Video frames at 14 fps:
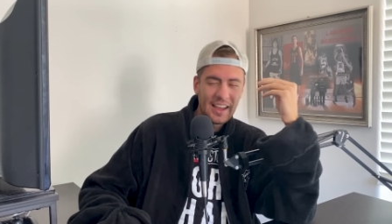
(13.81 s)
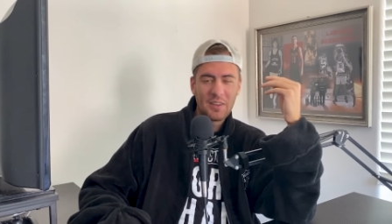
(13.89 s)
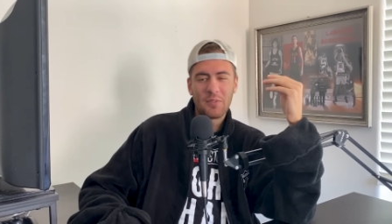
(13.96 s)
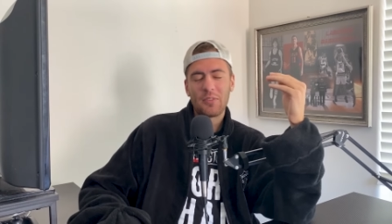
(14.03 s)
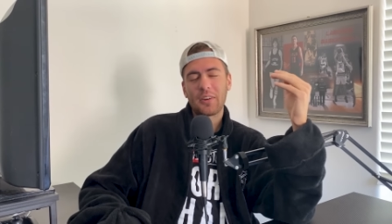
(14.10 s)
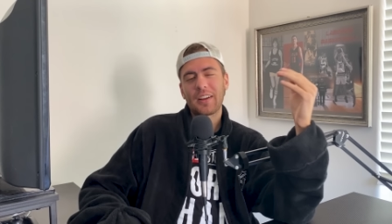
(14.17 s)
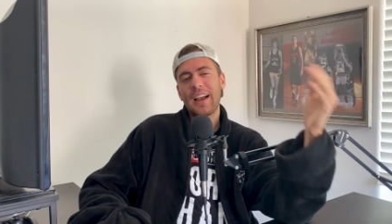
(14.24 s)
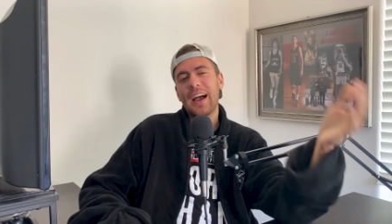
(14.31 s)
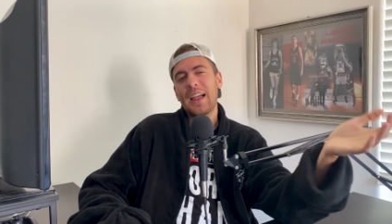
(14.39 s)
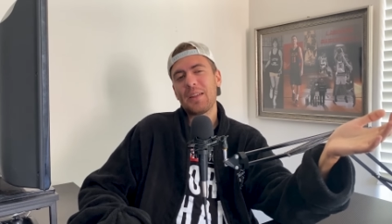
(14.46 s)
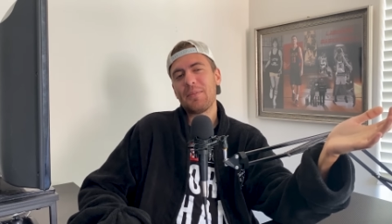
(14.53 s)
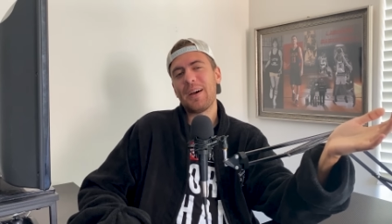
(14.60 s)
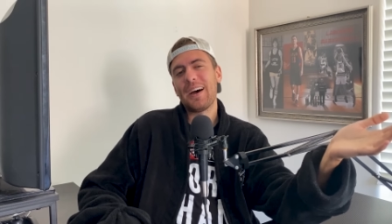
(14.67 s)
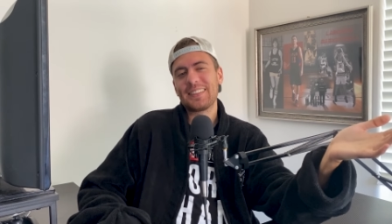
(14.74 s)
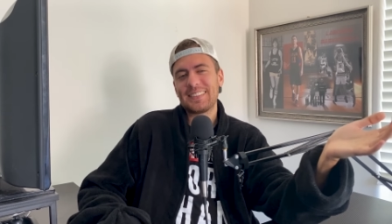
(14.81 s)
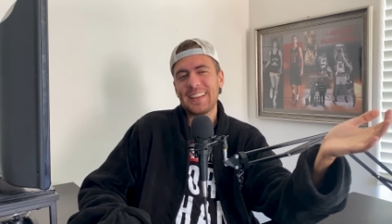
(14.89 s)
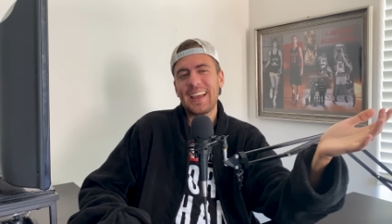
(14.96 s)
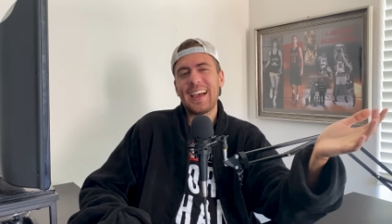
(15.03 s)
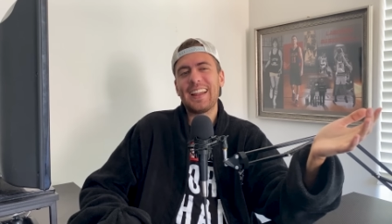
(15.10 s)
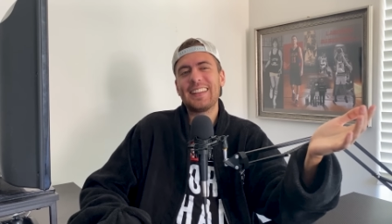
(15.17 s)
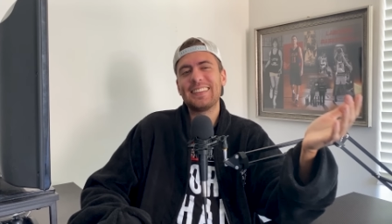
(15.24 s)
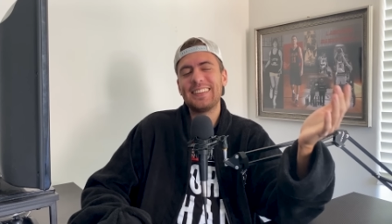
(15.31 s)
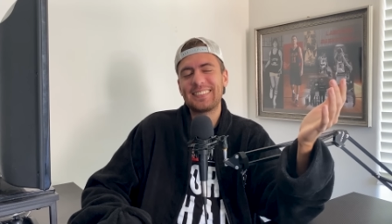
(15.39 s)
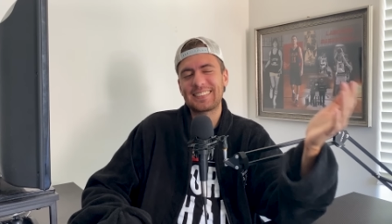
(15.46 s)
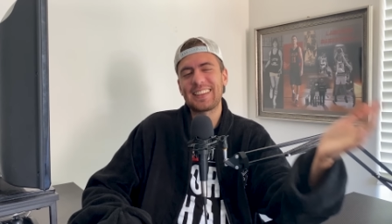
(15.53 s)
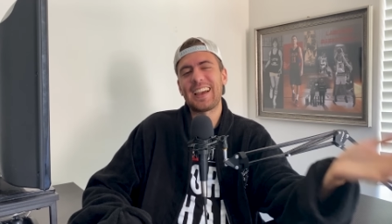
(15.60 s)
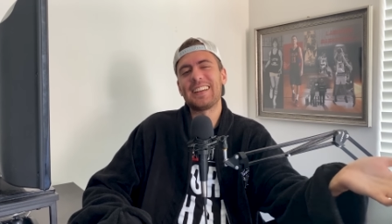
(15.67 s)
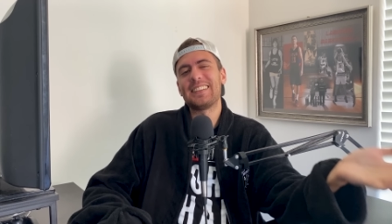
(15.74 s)
I forgot about that.
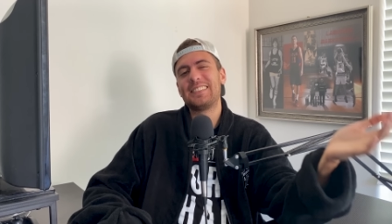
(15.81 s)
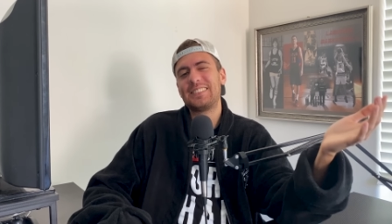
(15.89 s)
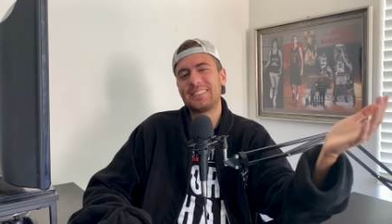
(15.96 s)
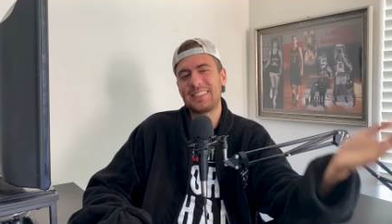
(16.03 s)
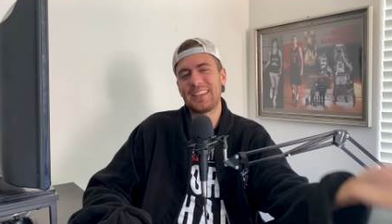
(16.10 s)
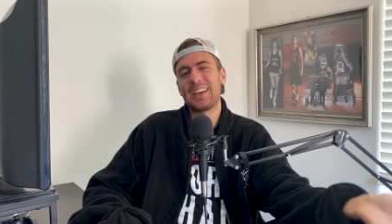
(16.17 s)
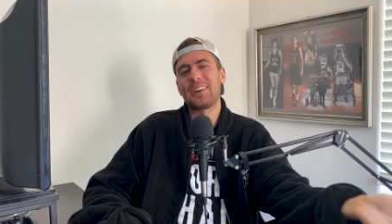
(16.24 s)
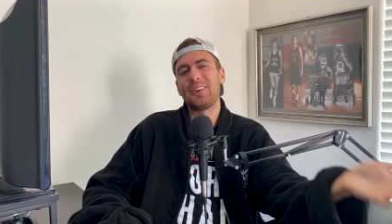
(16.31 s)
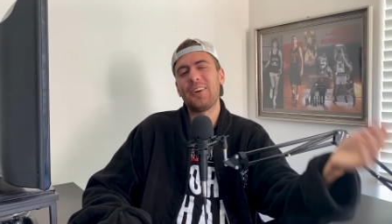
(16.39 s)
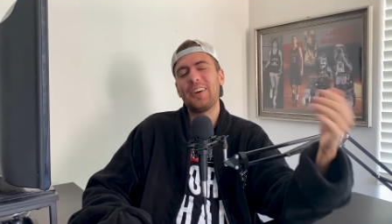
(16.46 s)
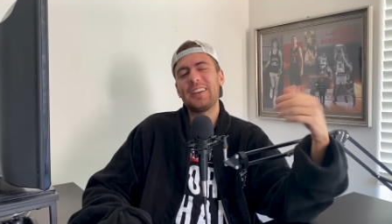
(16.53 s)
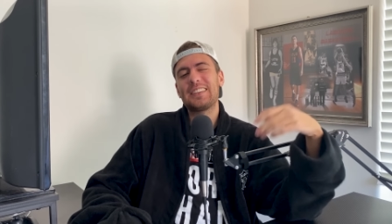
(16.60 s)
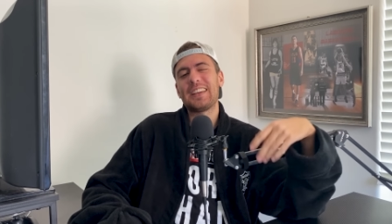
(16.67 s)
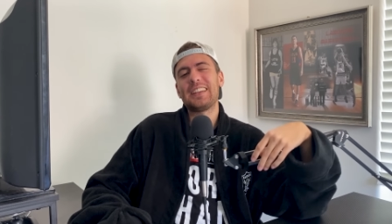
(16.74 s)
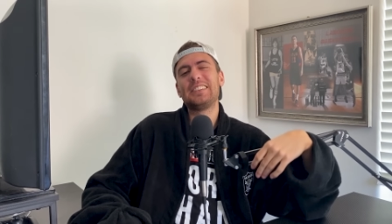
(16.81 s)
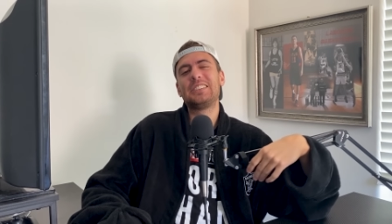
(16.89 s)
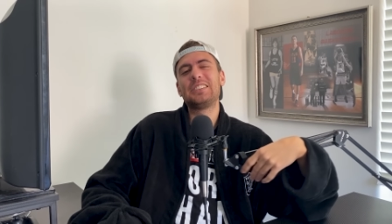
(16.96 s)
This guy did steroids and he